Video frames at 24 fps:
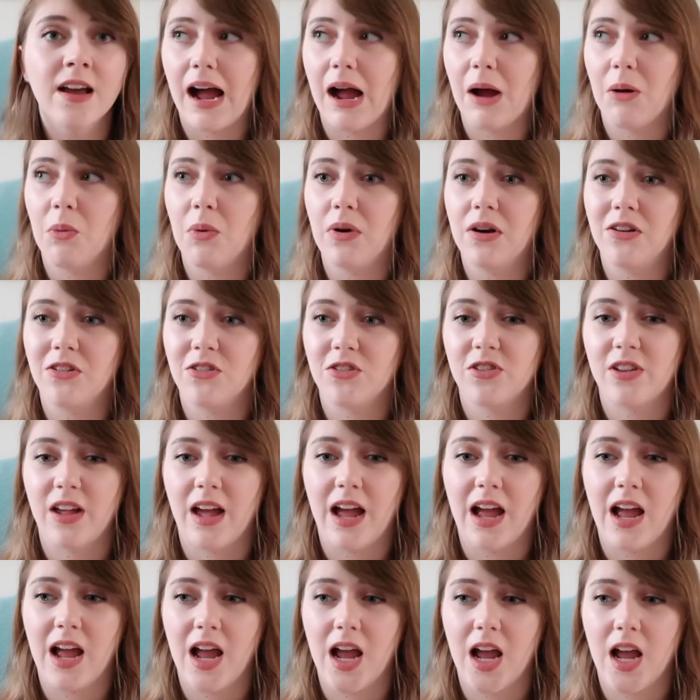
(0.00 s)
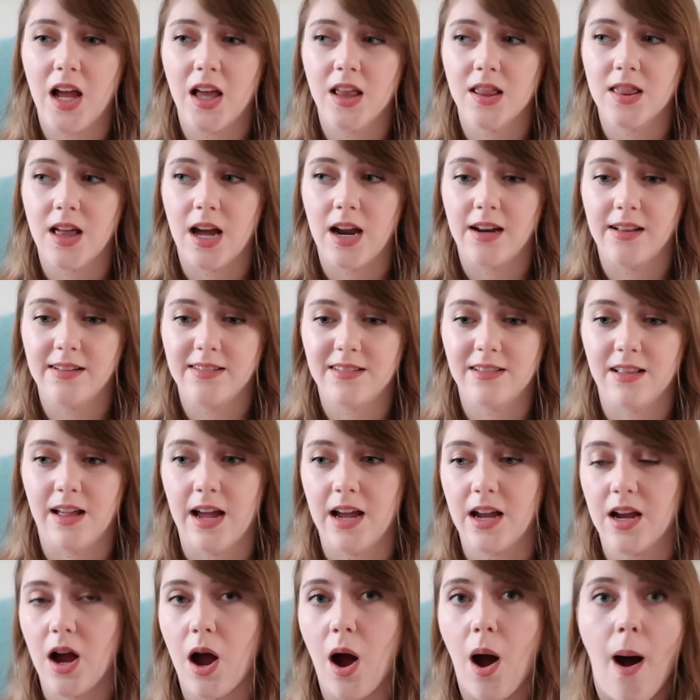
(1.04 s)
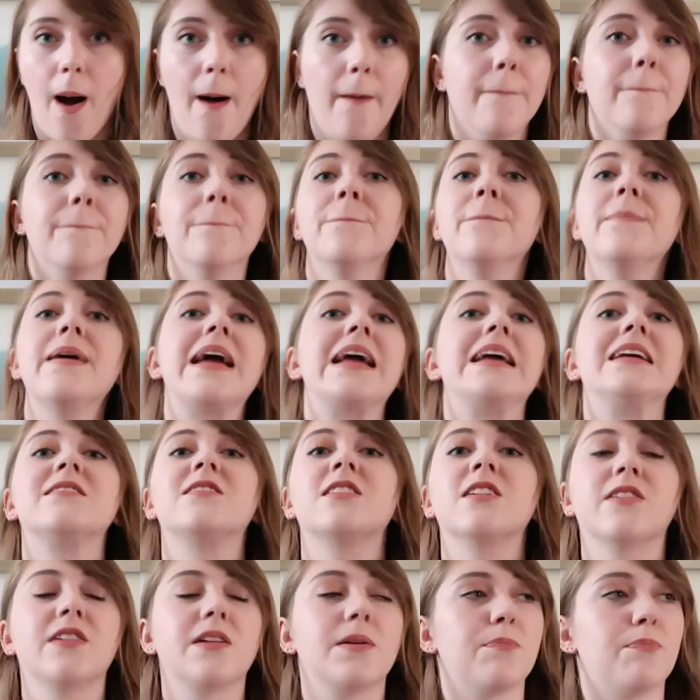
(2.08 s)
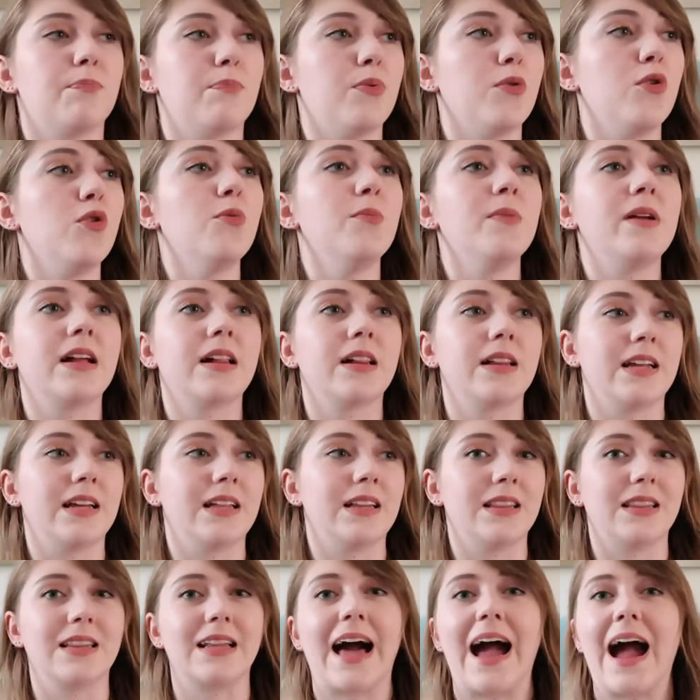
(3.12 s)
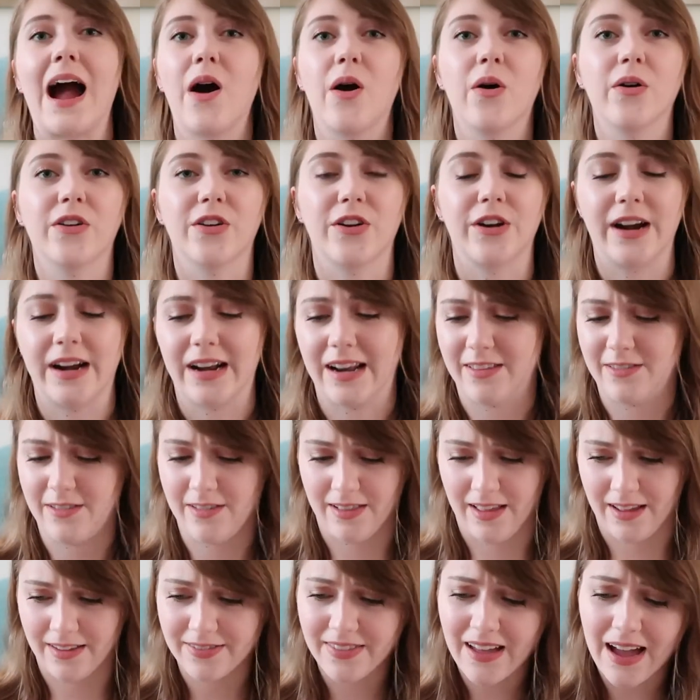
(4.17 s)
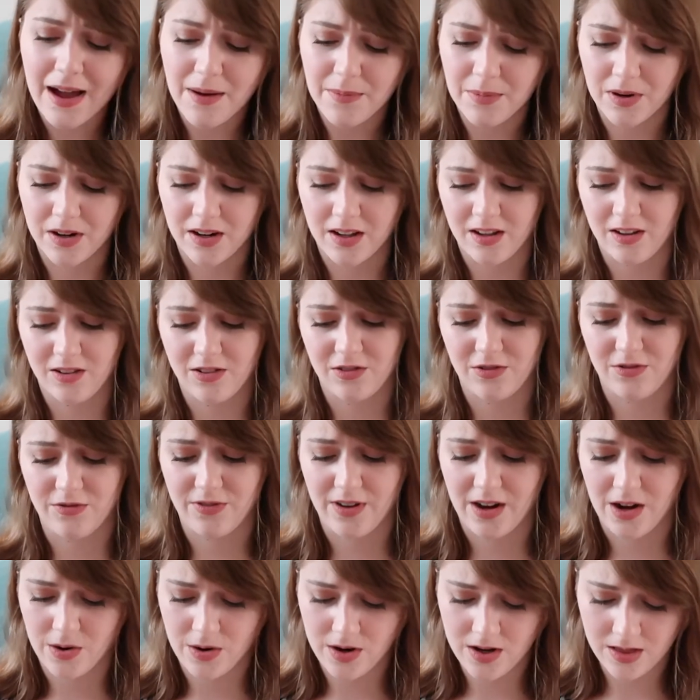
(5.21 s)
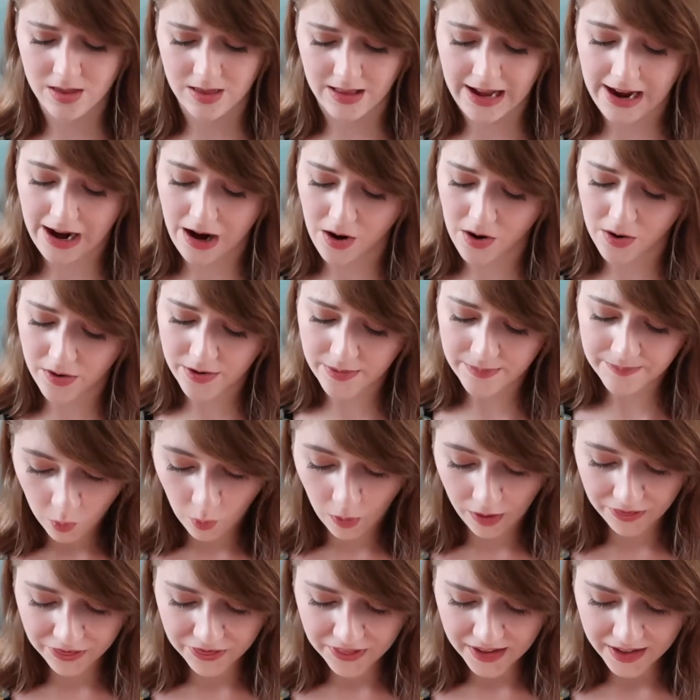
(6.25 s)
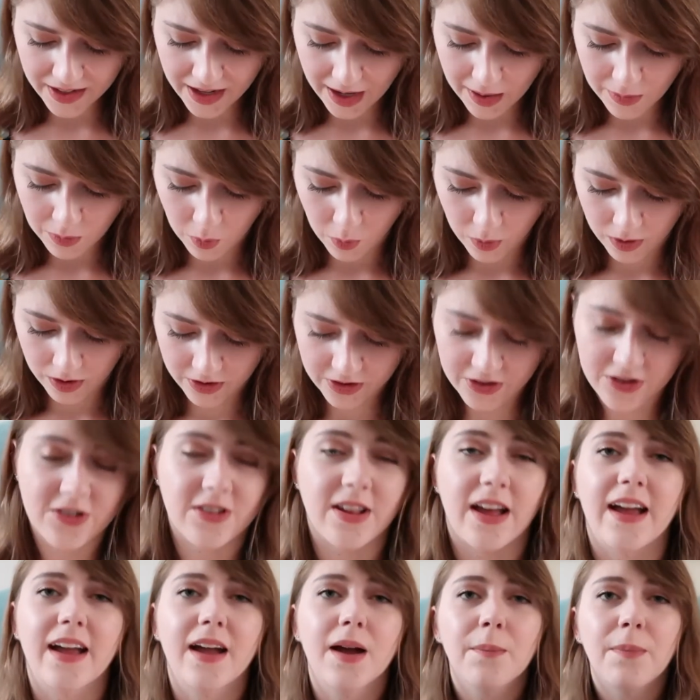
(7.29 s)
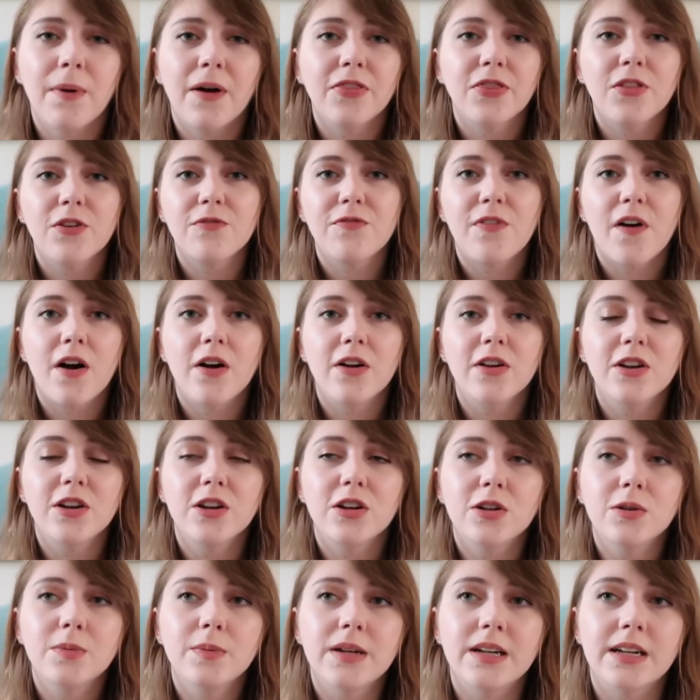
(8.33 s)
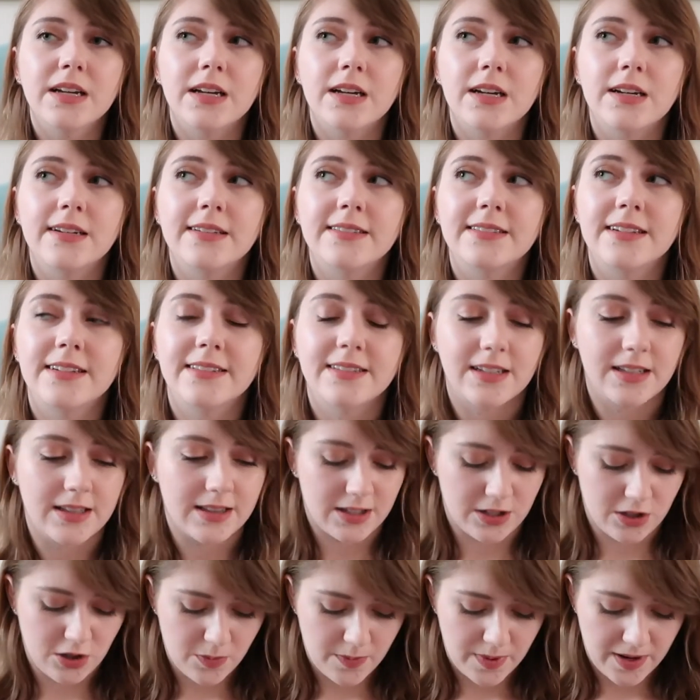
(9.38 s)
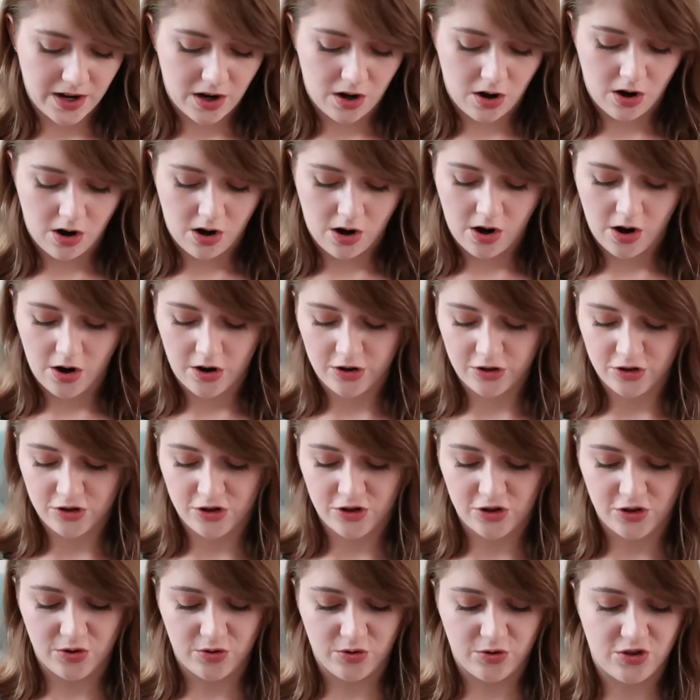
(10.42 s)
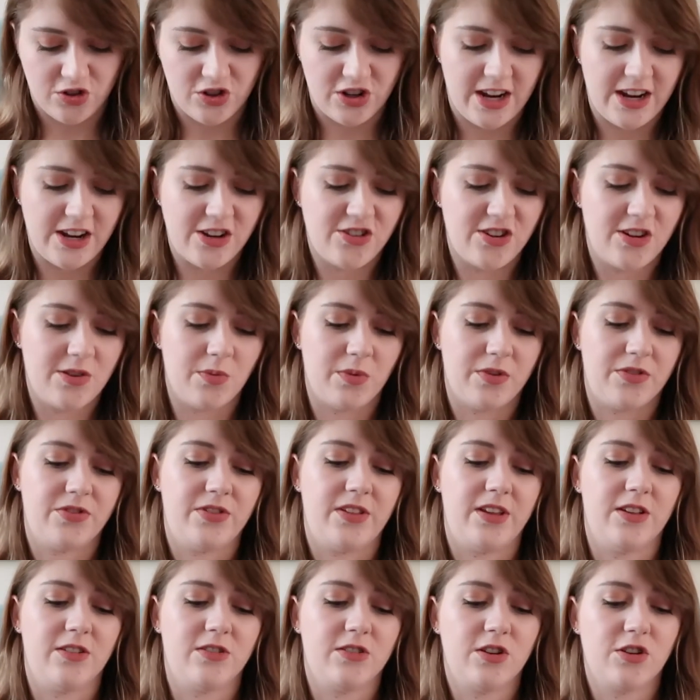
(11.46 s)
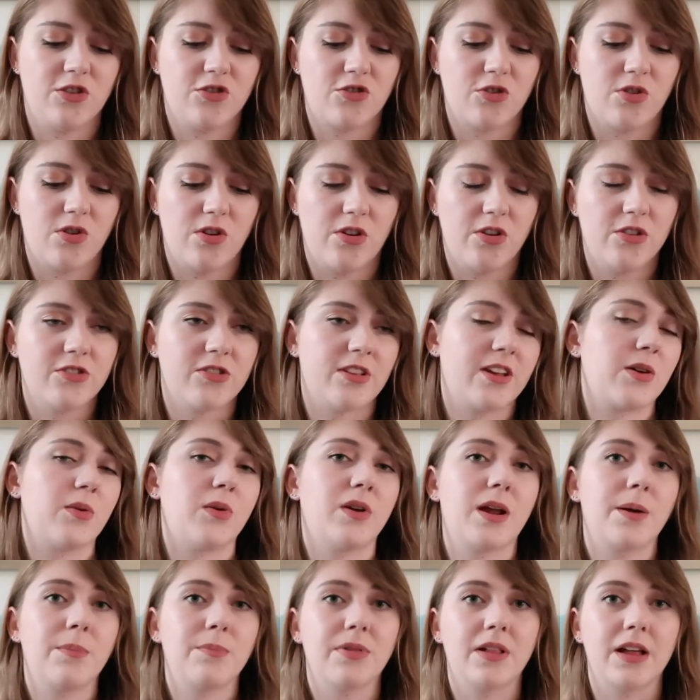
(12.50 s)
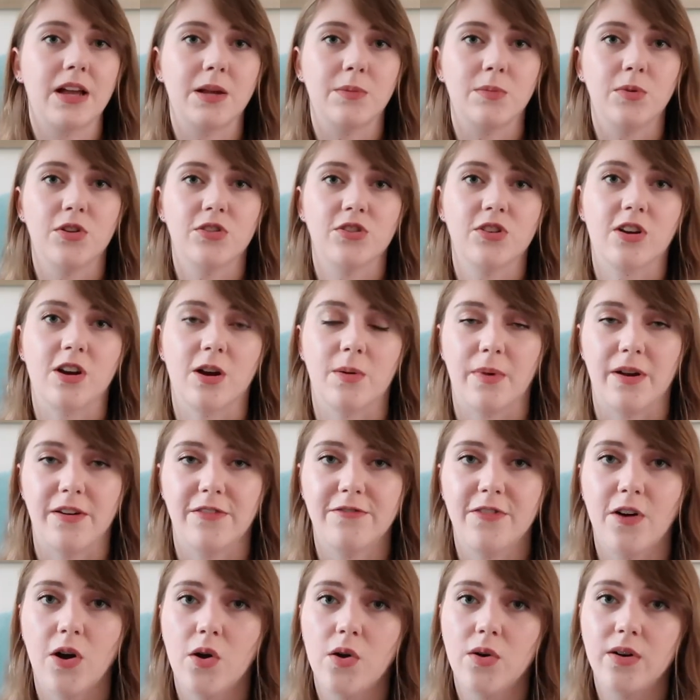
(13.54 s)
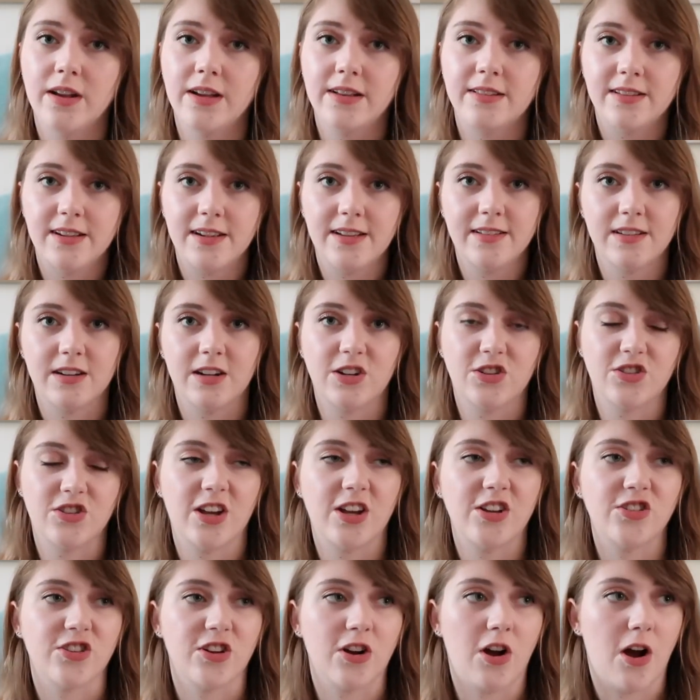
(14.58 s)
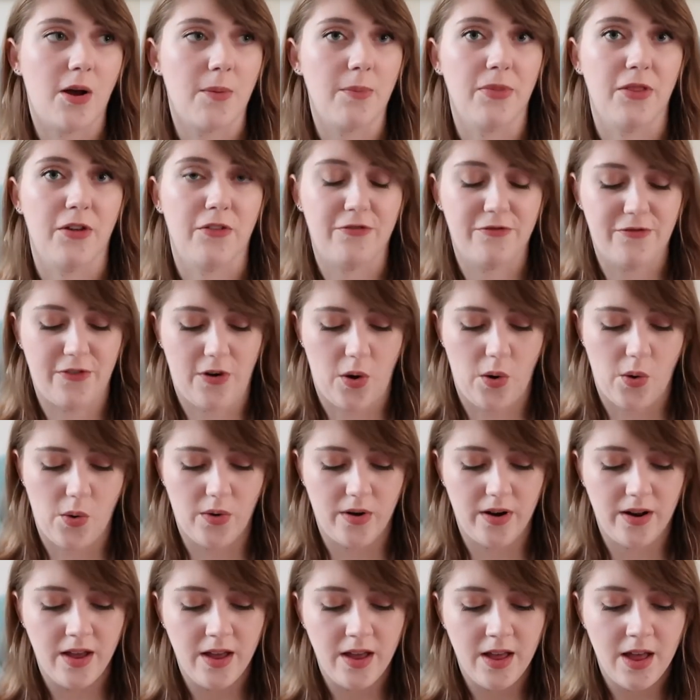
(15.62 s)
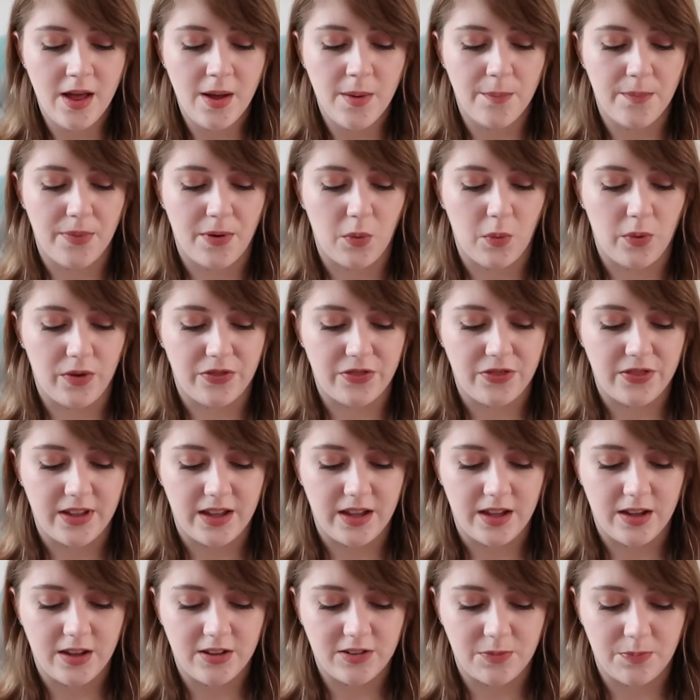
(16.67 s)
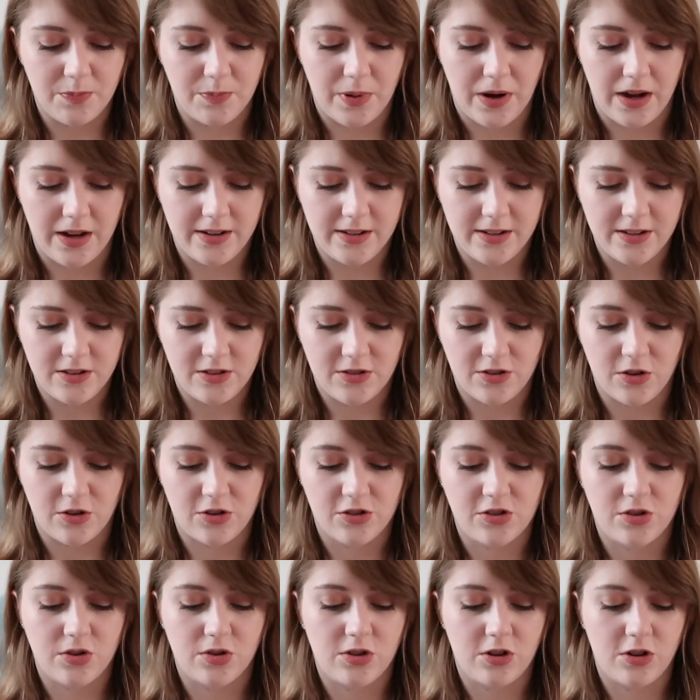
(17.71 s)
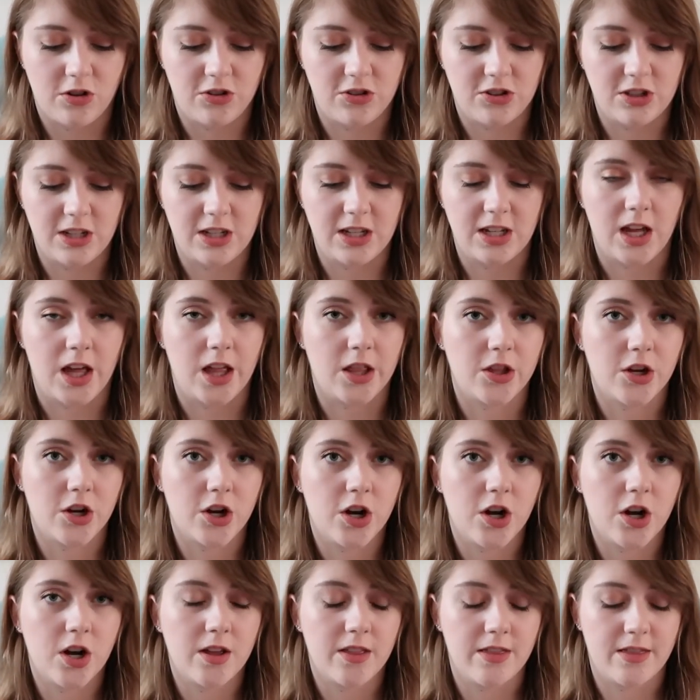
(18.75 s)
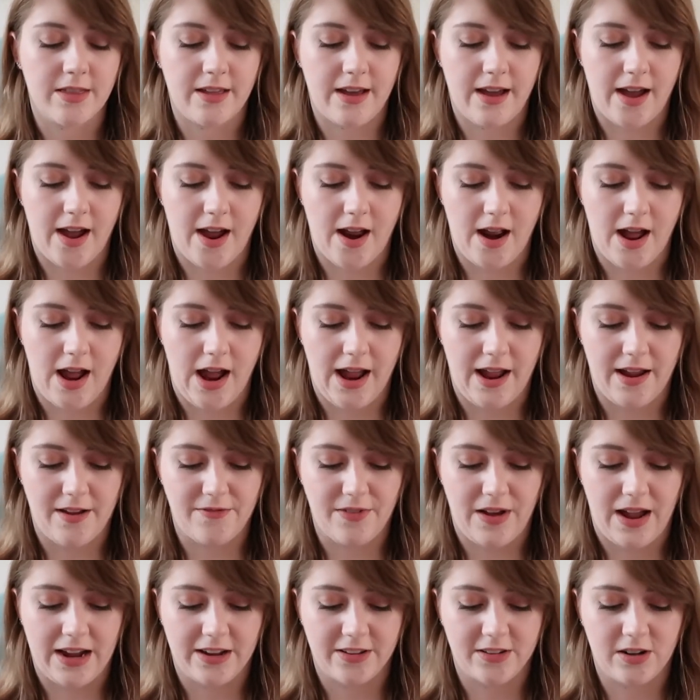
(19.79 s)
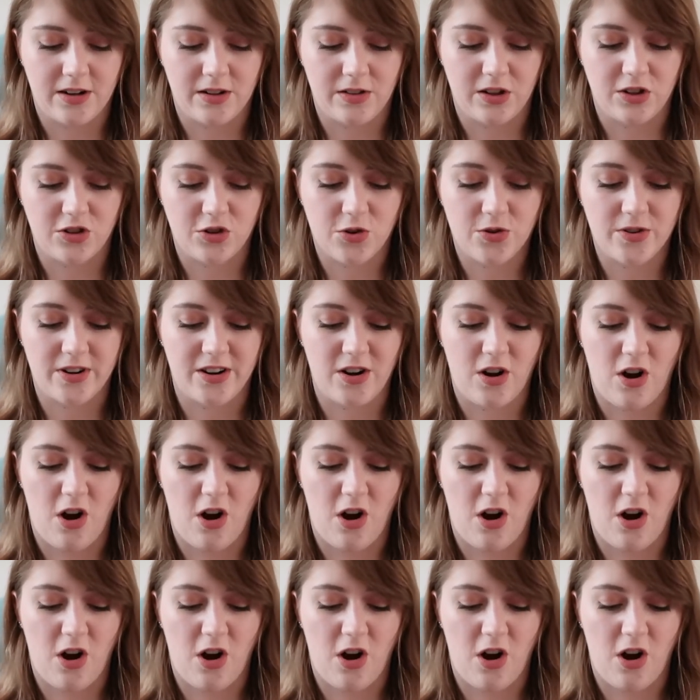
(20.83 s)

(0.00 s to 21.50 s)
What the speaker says: I wouldn't say that it's like amazingly boomingly loud or anything like that, but it is very loud. One thing I will say about the volume is it's a little bit hard to change it with these controls. Like when I'm playing music on my phone, it's easy to change it on the phone, but with these buttons, they're so close together that I've accidentally turned it